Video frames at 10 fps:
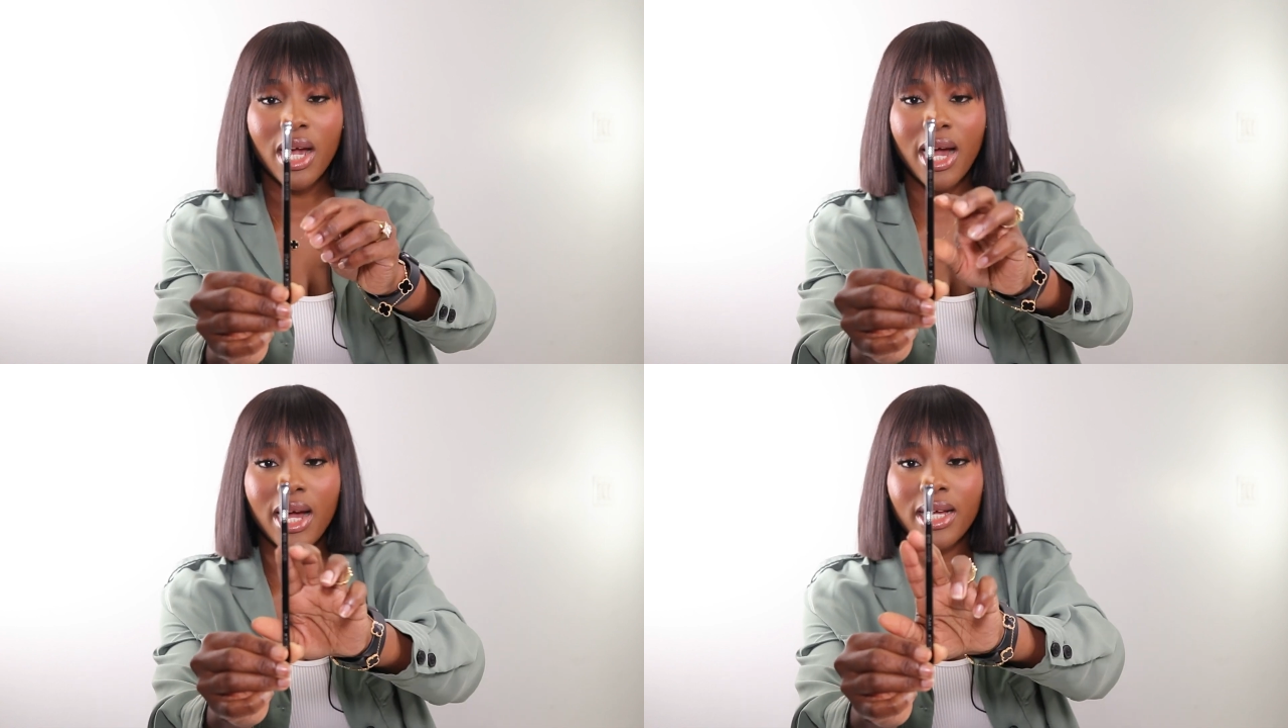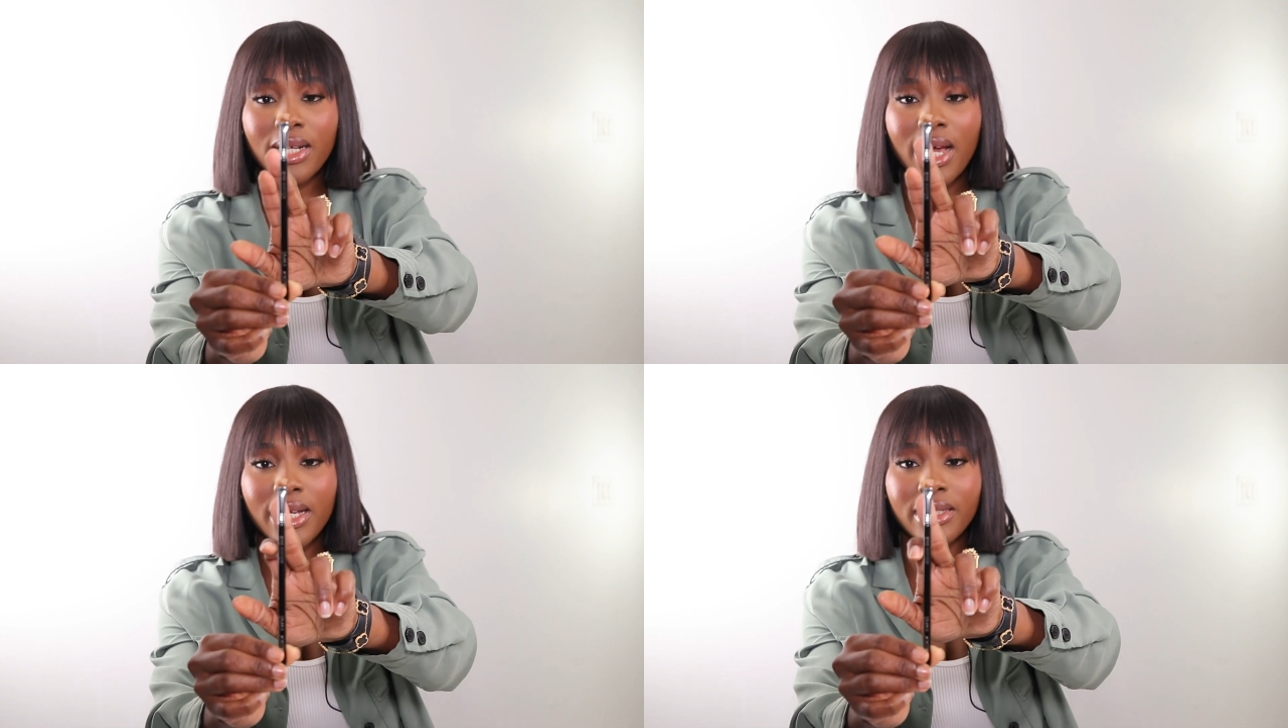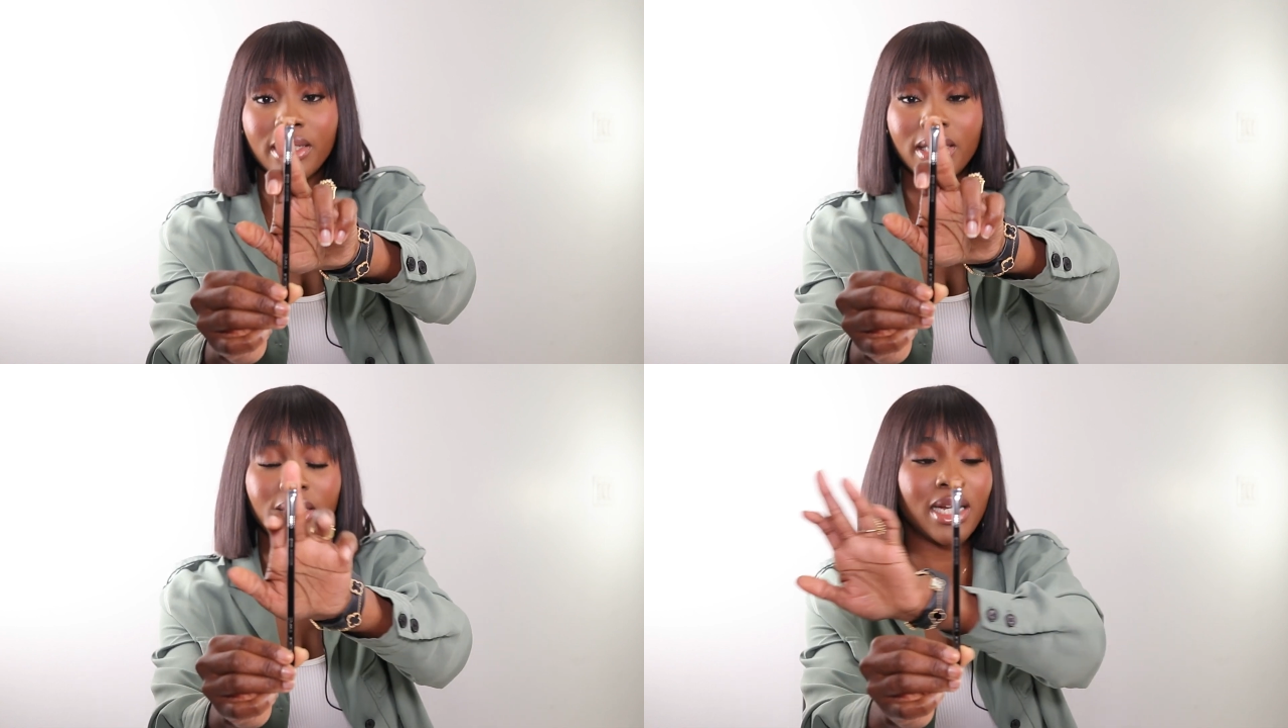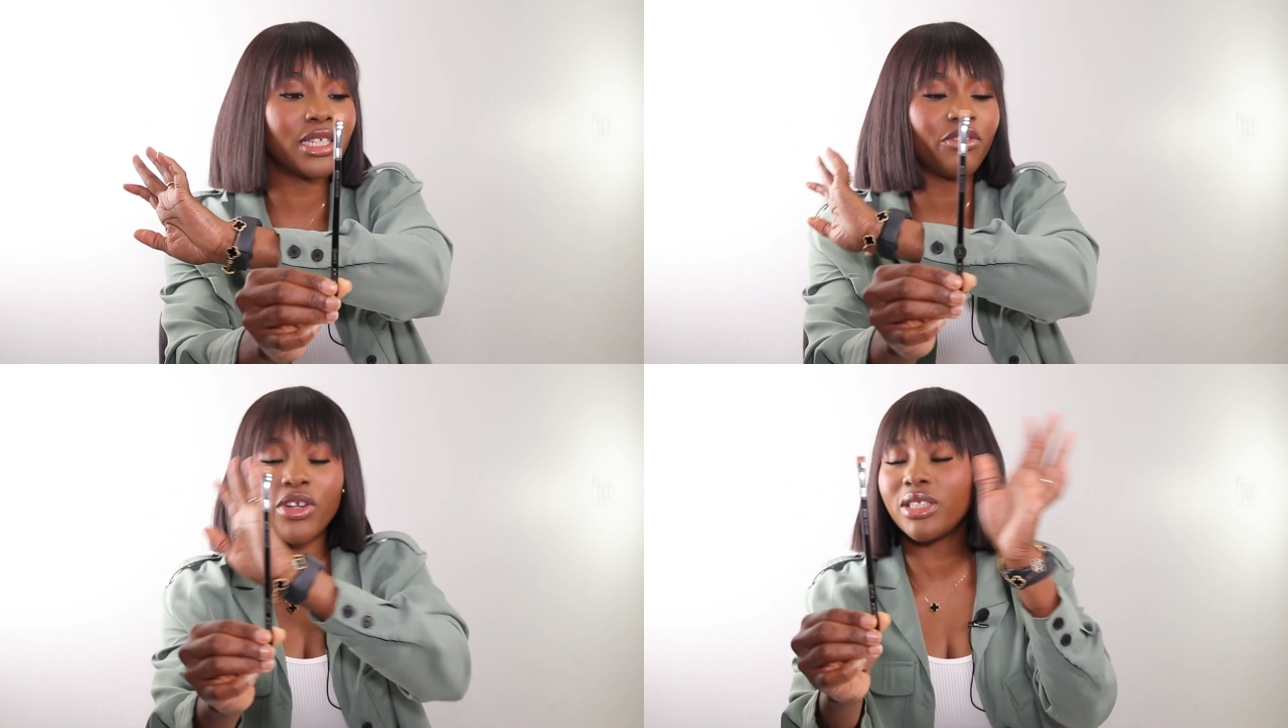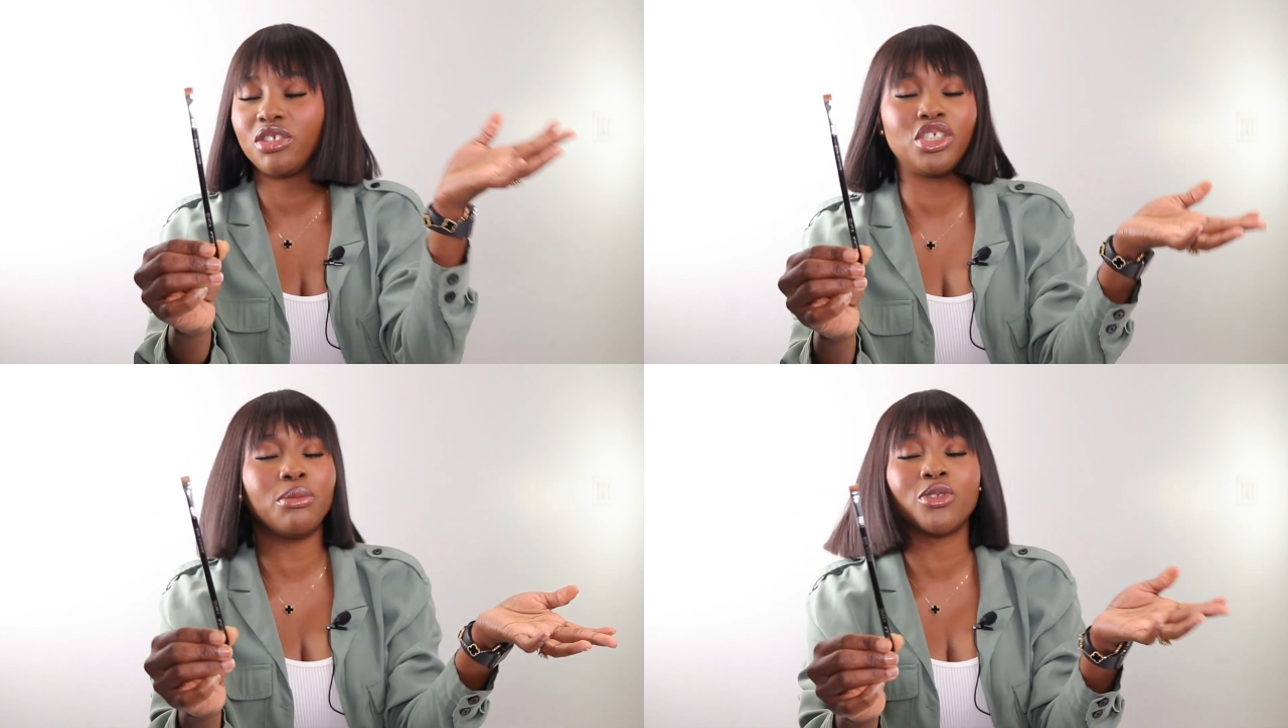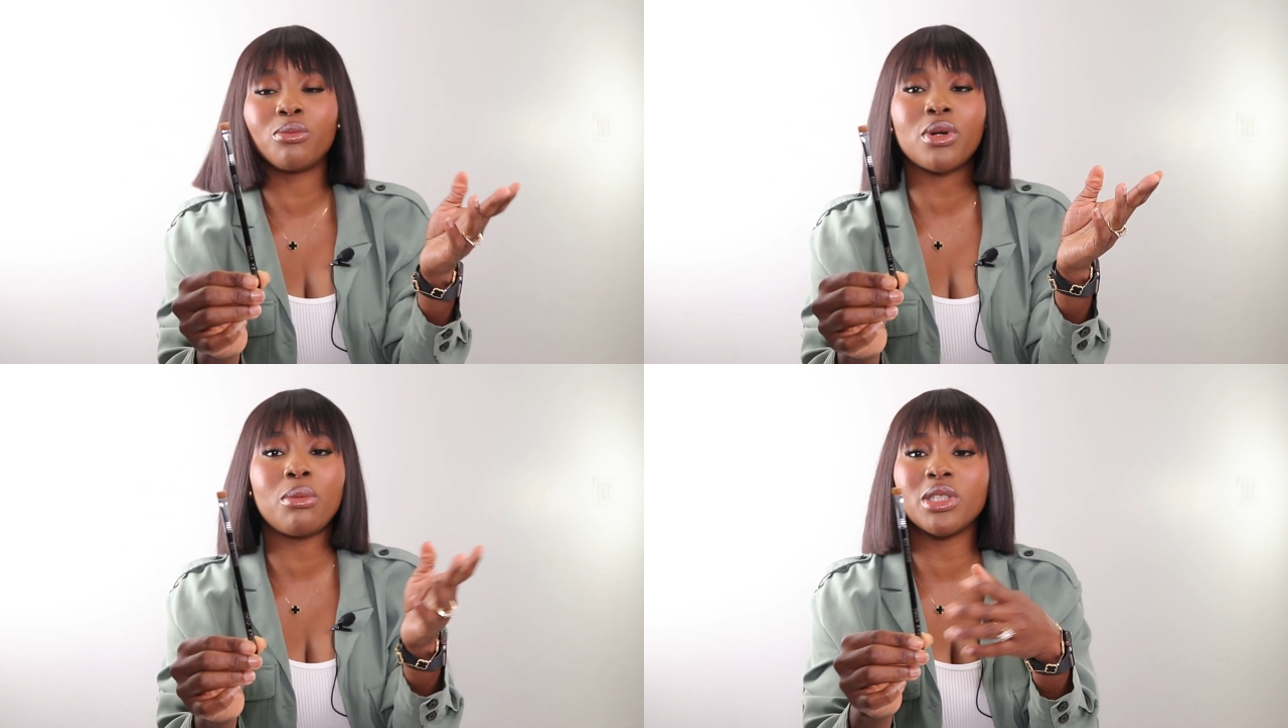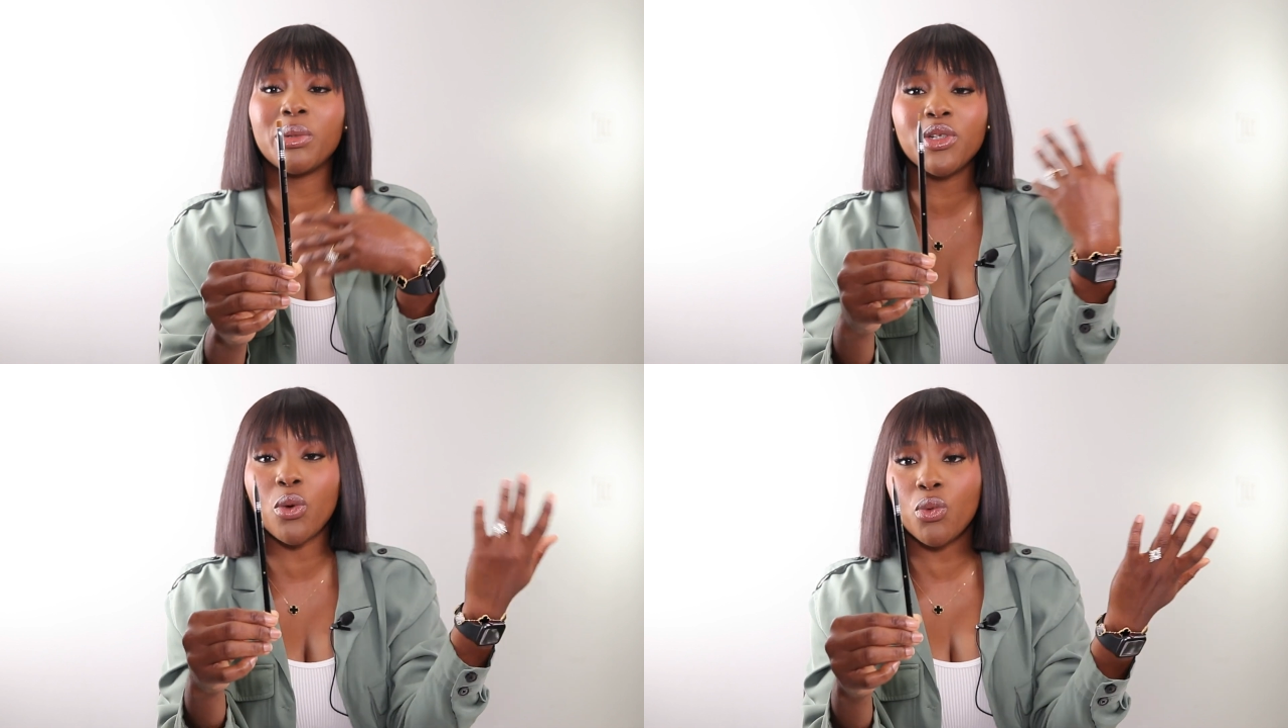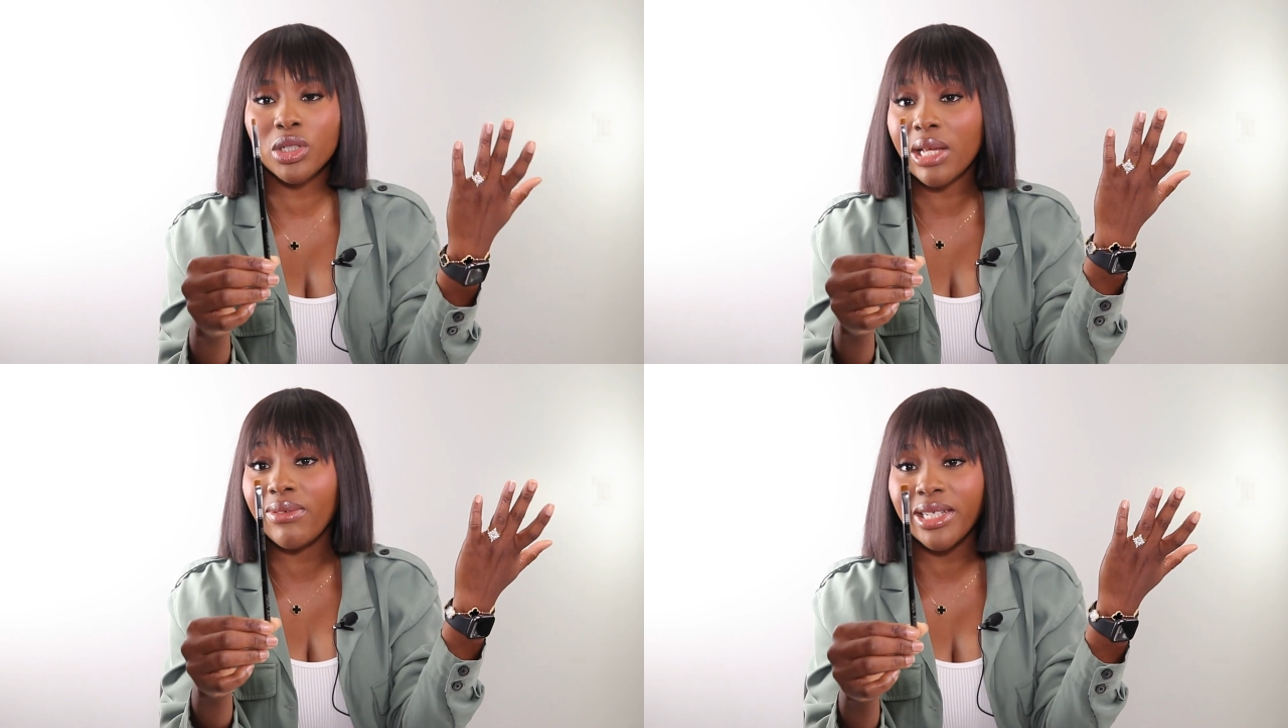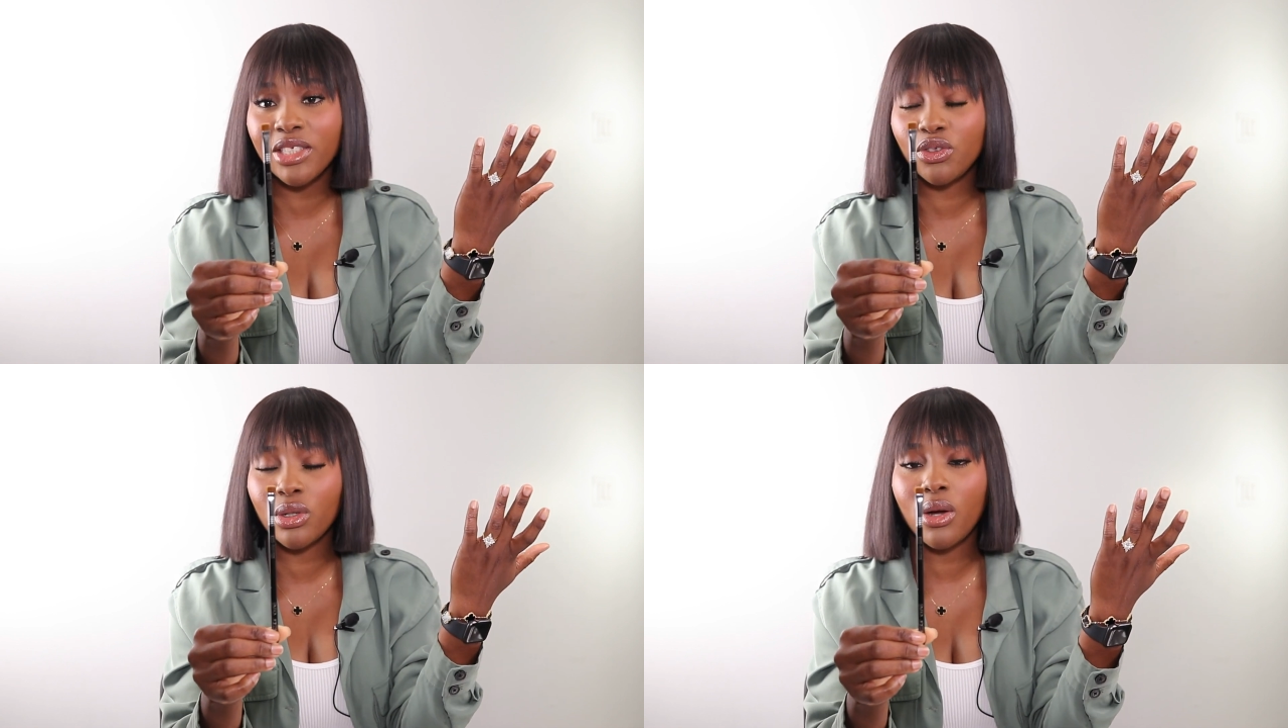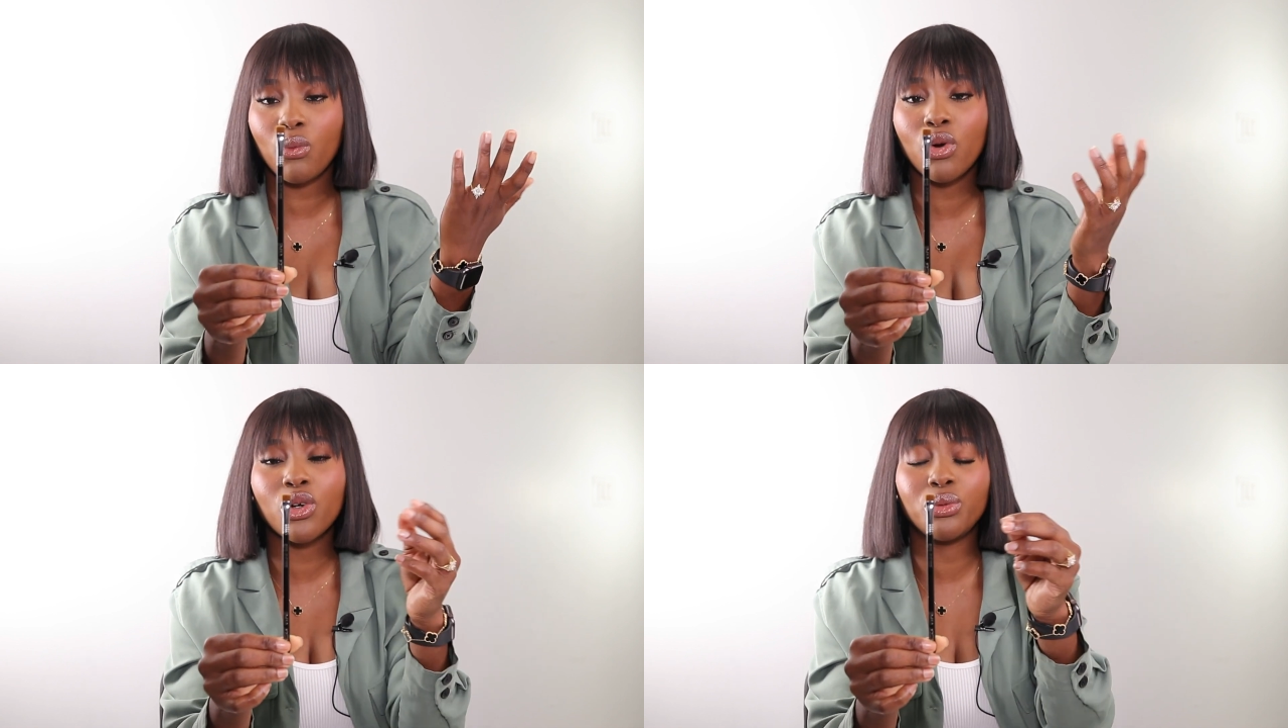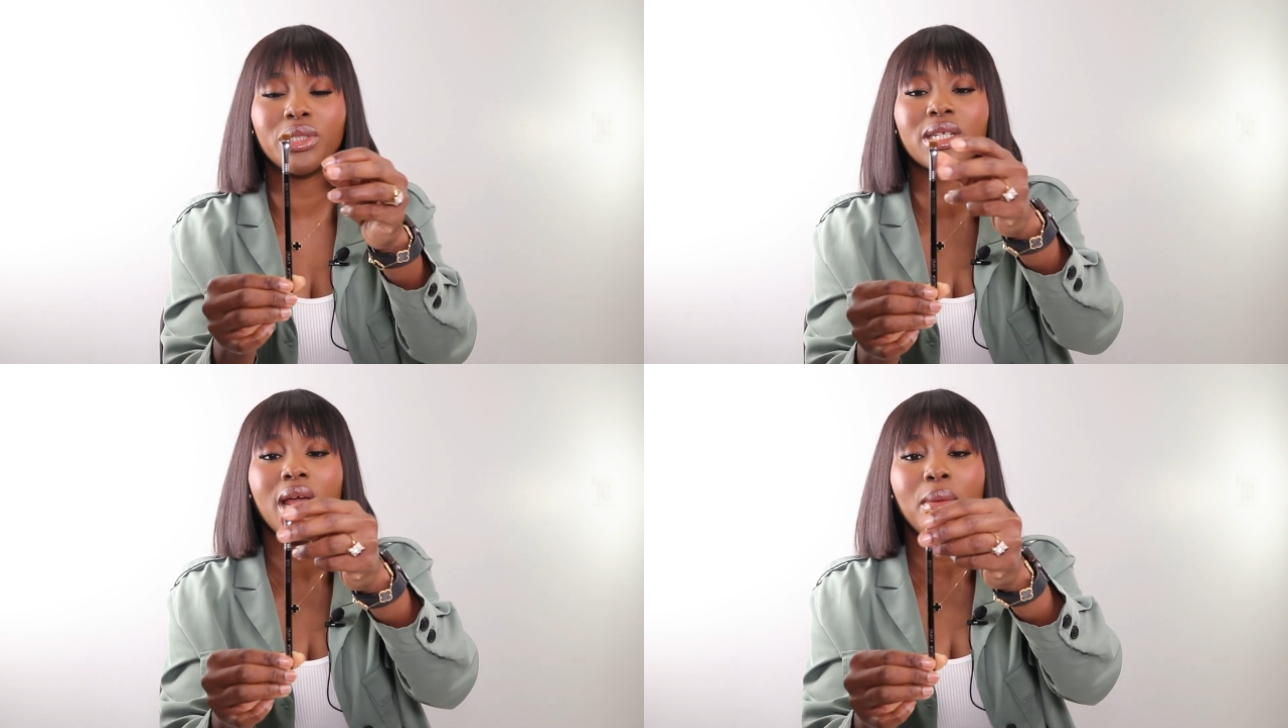And ideally, there are different shapes of brow, but depending on whatever it is you can work with.